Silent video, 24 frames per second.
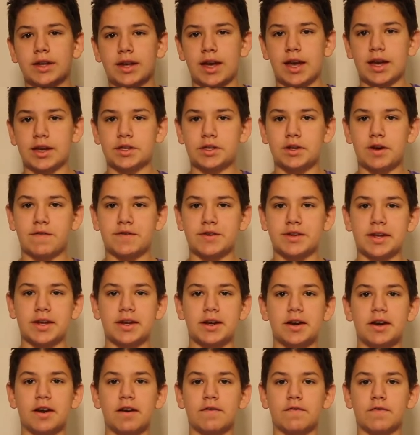in case you have to
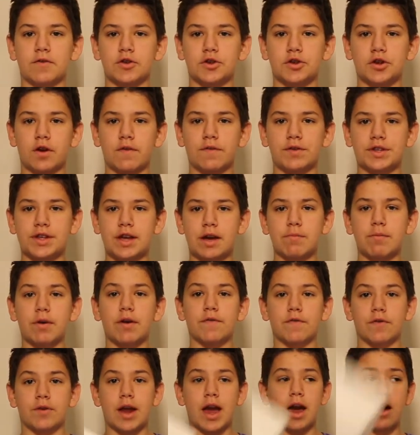send it in for servicing,
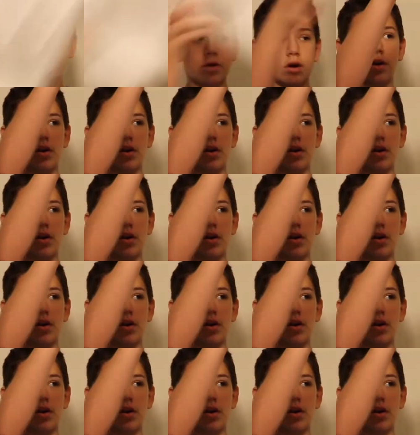but for now,